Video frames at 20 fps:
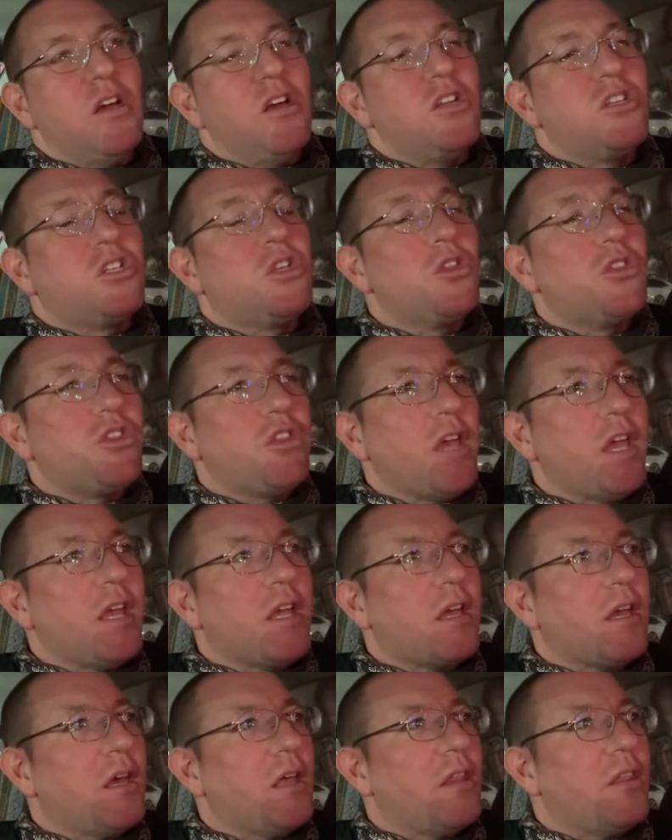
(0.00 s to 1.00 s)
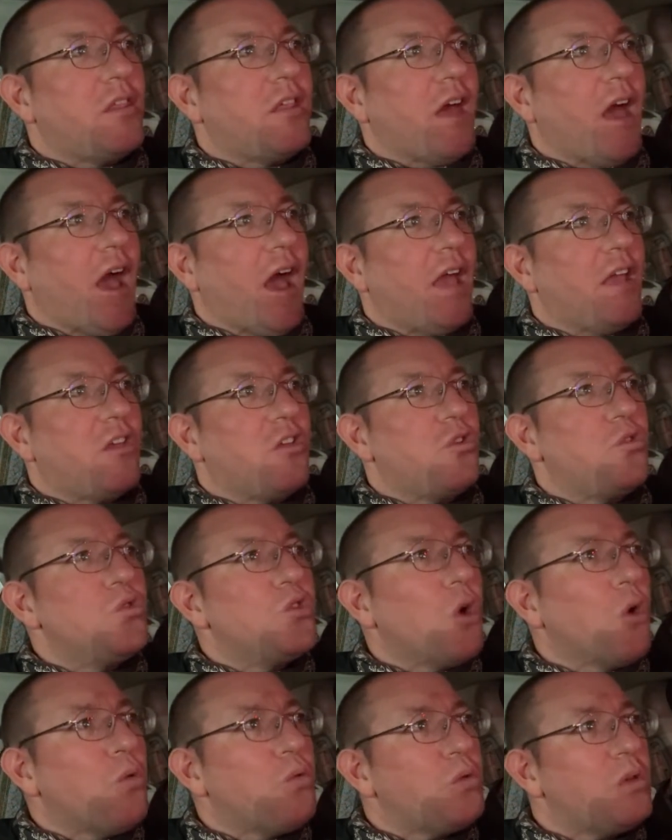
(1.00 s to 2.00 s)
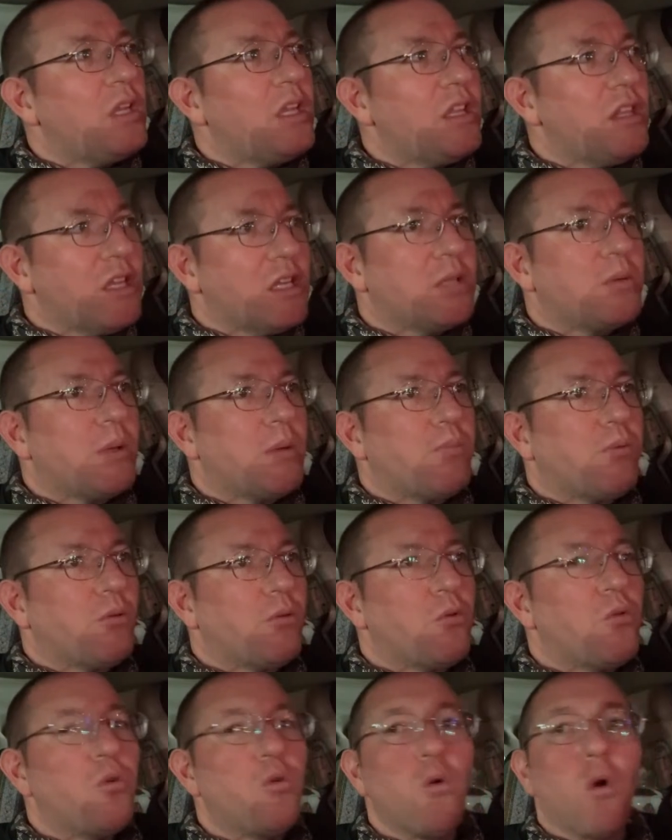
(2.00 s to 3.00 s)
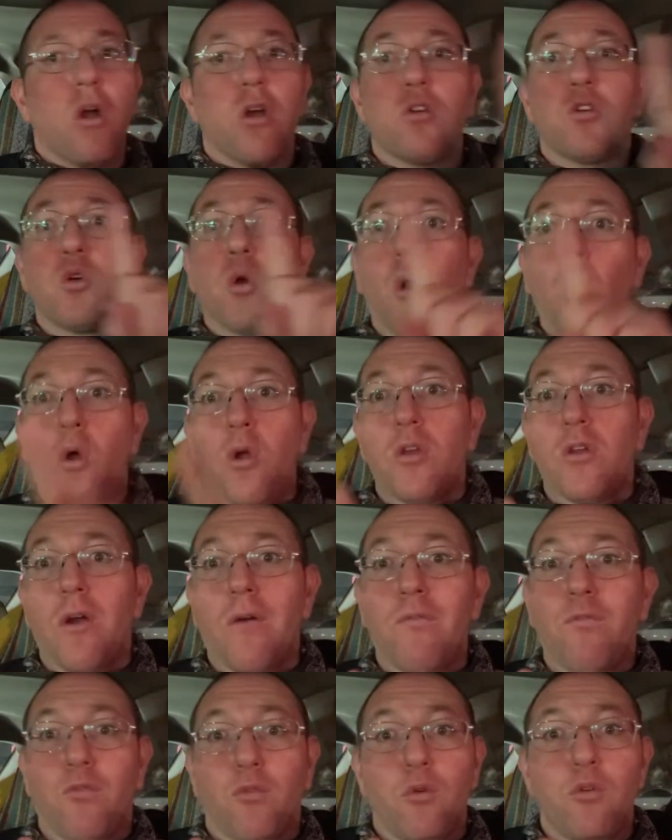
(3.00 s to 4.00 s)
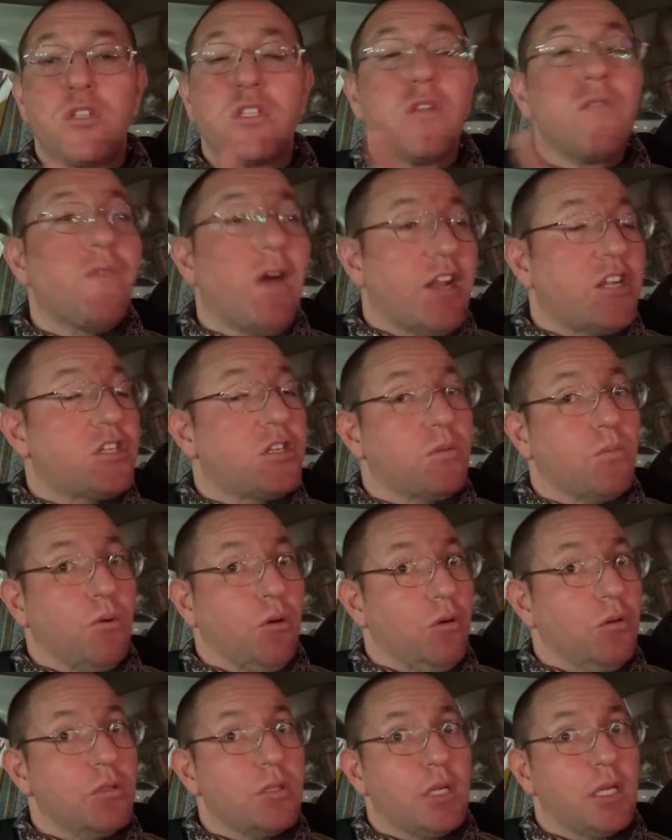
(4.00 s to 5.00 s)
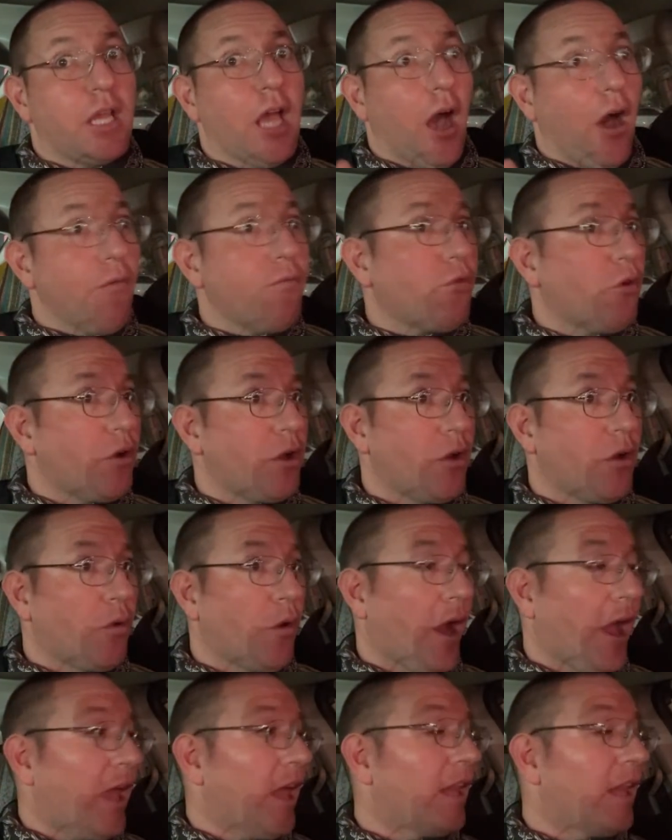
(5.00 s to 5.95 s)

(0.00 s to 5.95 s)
to think that you don't need these people who are growing your fruits and vegetables in California, right?